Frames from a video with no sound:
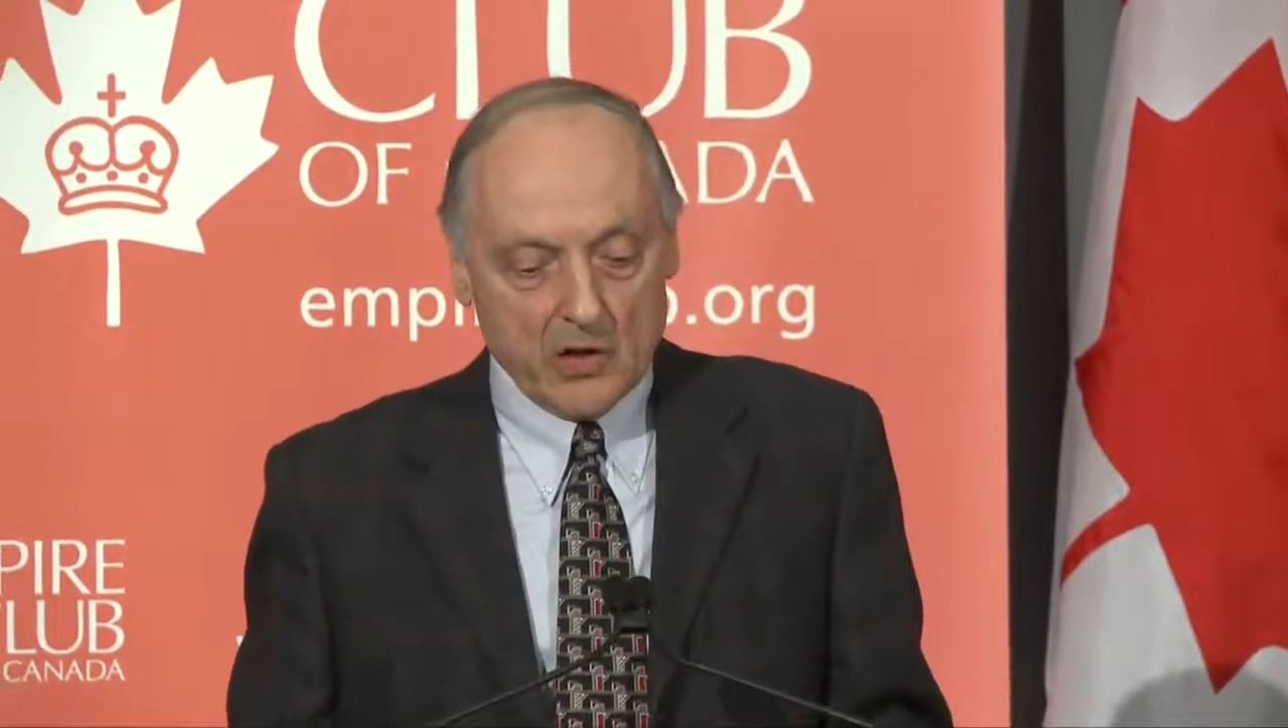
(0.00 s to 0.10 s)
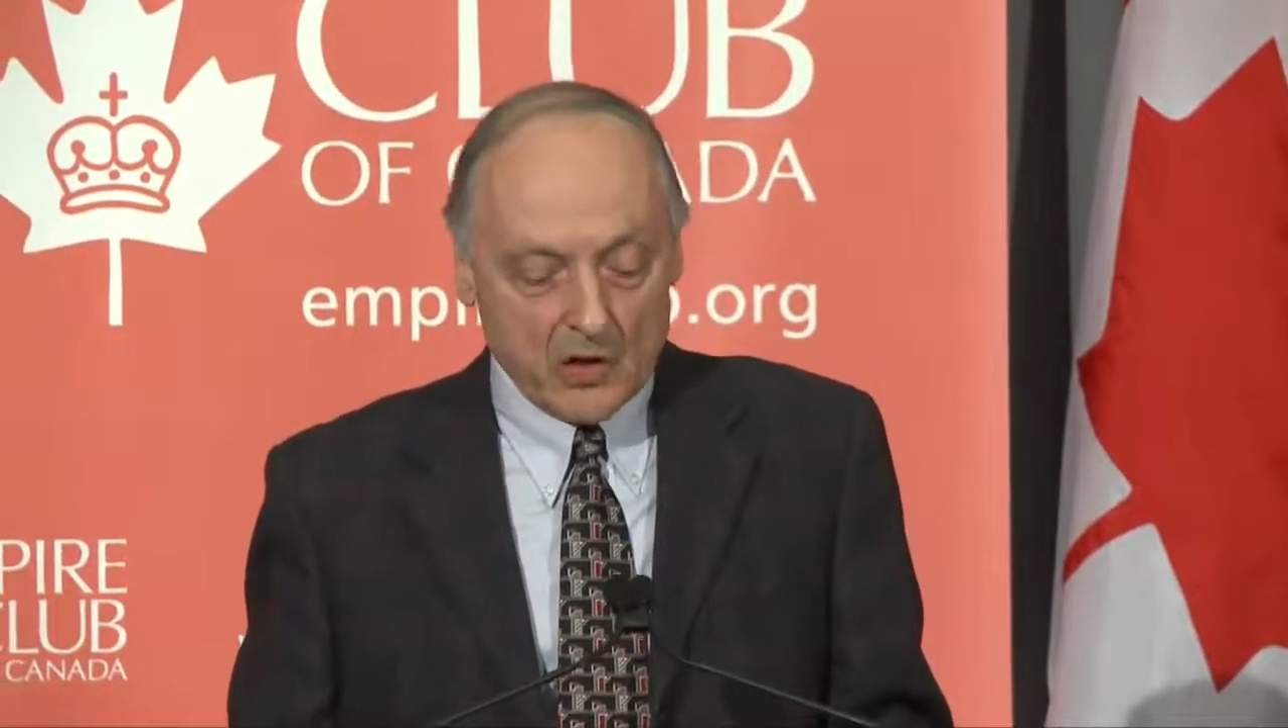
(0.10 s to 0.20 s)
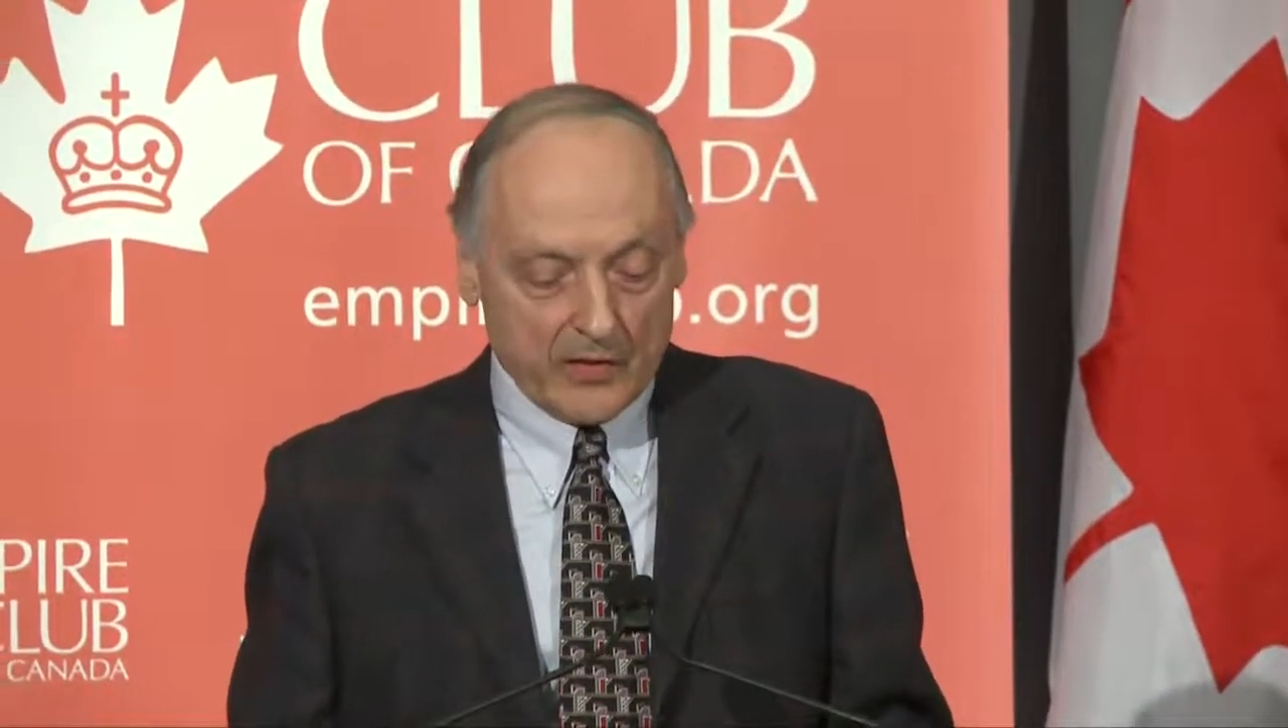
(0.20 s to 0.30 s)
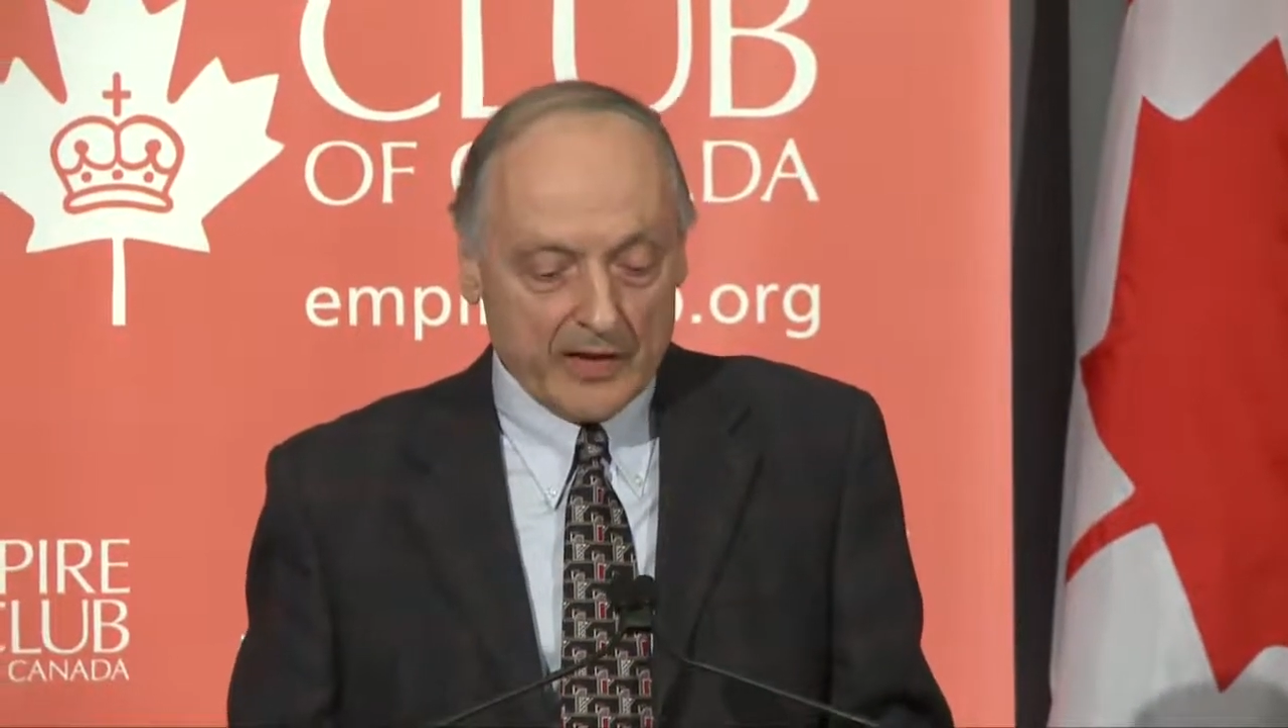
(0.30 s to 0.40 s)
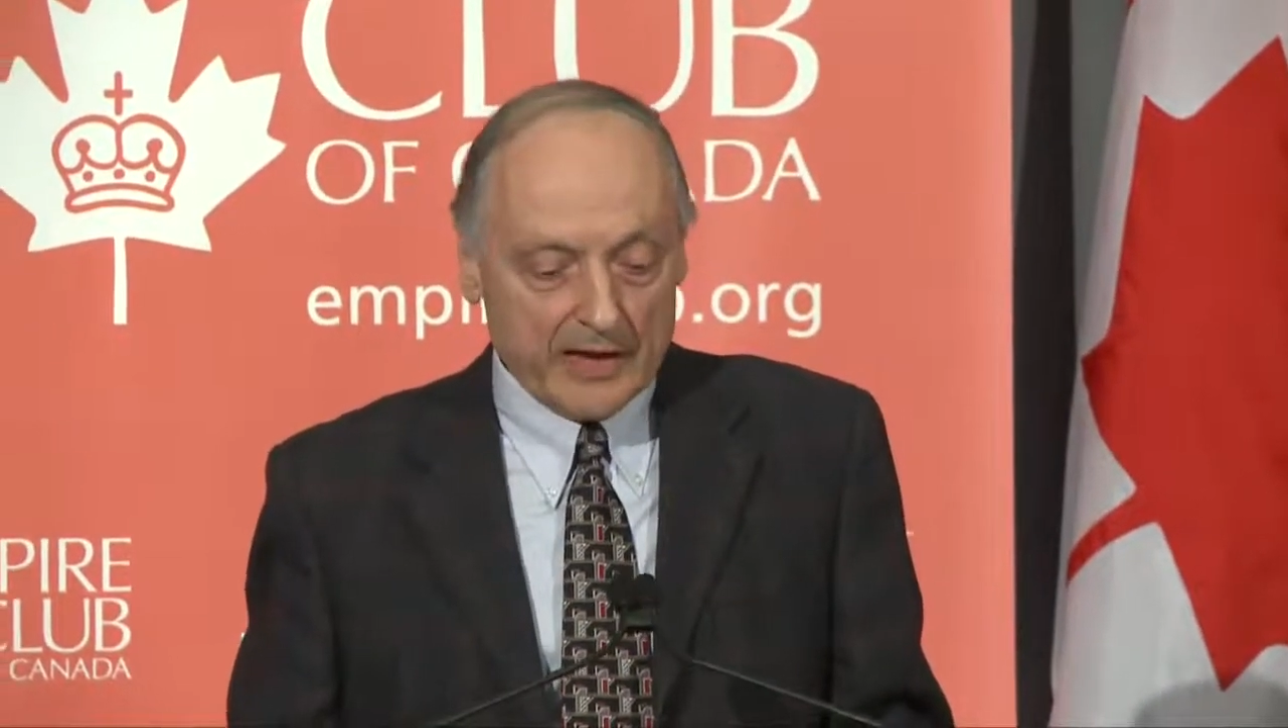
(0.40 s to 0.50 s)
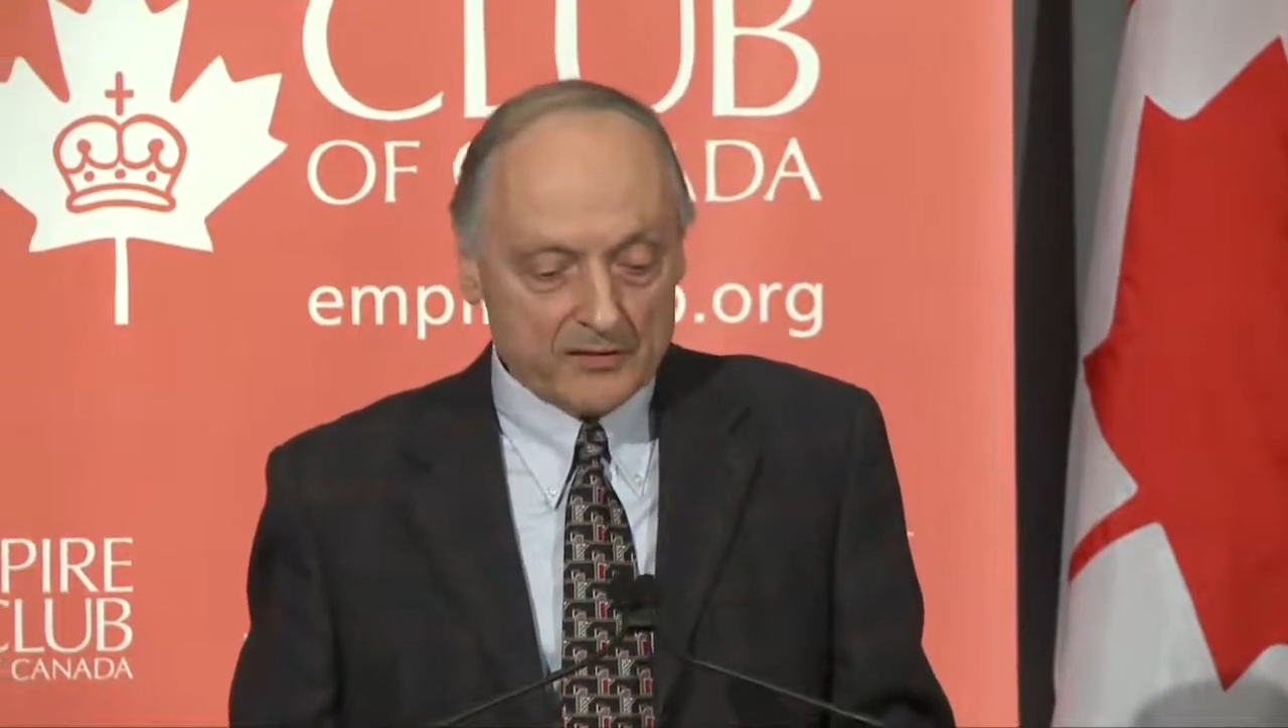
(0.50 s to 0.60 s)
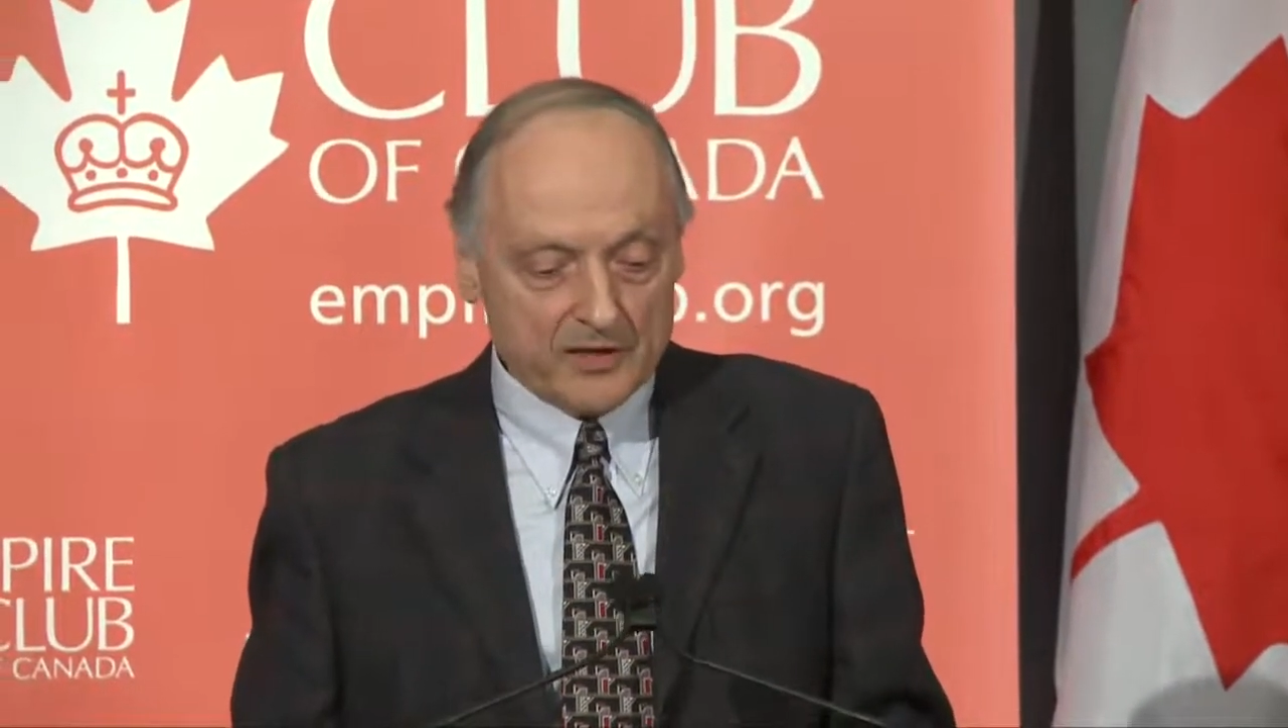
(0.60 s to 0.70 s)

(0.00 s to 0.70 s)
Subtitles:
on that